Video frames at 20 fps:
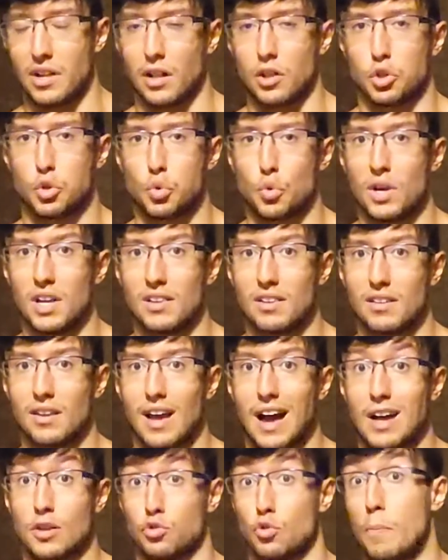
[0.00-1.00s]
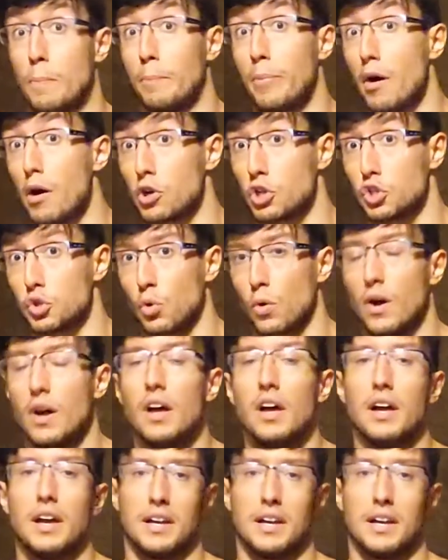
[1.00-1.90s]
They'll do it as a partial.